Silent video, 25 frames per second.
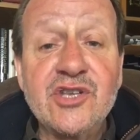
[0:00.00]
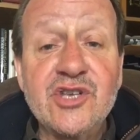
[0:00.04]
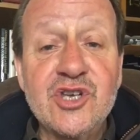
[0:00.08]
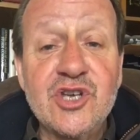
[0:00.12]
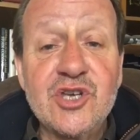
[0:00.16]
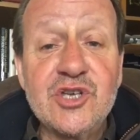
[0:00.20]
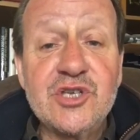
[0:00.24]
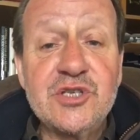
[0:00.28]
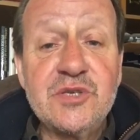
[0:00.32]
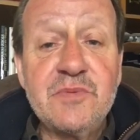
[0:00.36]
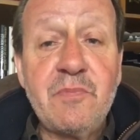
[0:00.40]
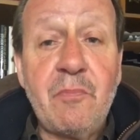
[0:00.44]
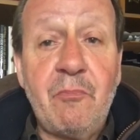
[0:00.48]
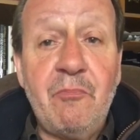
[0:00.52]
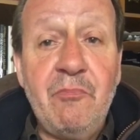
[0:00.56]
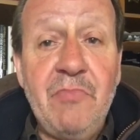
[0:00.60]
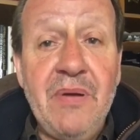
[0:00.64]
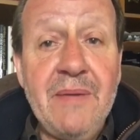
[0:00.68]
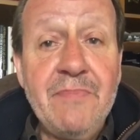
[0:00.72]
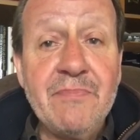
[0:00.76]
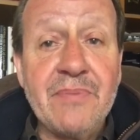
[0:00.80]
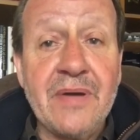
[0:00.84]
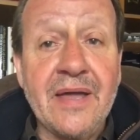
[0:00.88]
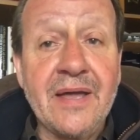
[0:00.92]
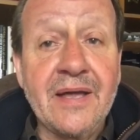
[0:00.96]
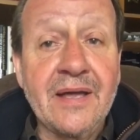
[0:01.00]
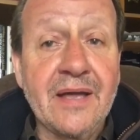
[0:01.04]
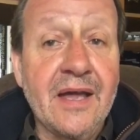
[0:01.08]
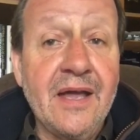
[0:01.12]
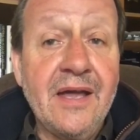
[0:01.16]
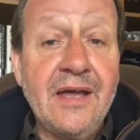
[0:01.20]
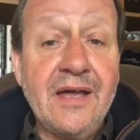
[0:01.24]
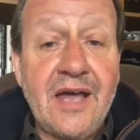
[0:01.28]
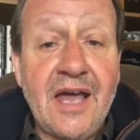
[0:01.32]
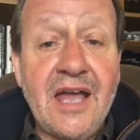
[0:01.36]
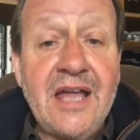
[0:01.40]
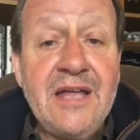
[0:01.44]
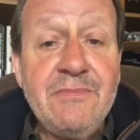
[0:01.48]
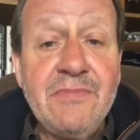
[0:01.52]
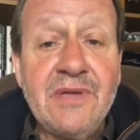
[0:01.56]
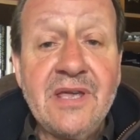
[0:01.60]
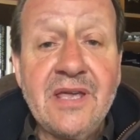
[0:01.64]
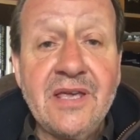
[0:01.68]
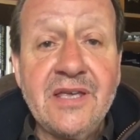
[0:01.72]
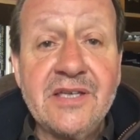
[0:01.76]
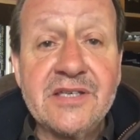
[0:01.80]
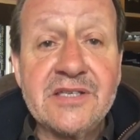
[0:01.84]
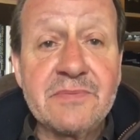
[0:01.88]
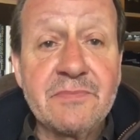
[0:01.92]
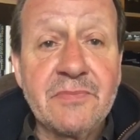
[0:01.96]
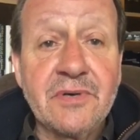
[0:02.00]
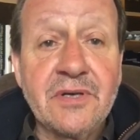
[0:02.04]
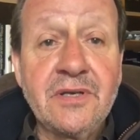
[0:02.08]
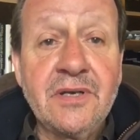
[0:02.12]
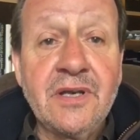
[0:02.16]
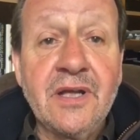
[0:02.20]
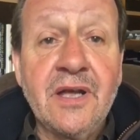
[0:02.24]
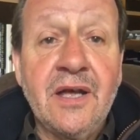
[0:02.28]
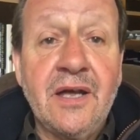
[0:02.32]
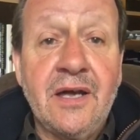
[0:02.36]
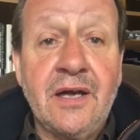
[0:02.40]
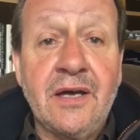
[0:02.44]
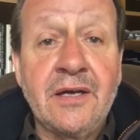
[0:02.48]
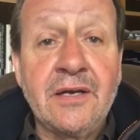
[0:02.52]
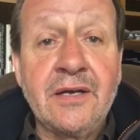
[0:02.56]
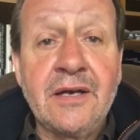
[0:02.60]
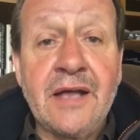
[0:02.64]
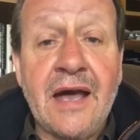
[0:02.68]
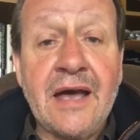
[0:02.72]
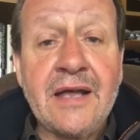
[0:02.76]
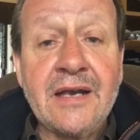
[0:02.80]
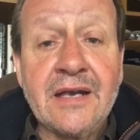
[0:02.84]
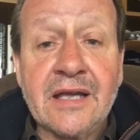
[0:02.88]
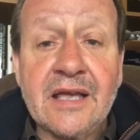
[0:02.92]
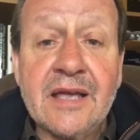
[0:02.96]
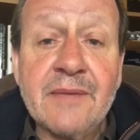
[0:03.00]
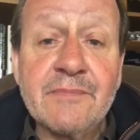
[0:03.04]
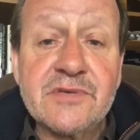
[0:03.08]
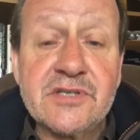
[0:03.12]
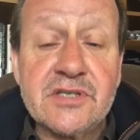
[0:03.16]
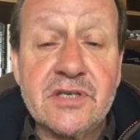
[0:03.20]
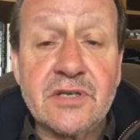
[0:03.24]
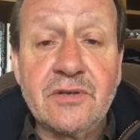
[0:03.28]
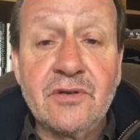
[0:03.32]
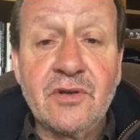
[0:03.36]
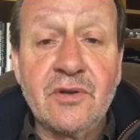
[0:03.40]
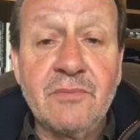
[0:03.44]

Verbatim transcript: just pipping Amy Eastman and Hannah Gibson,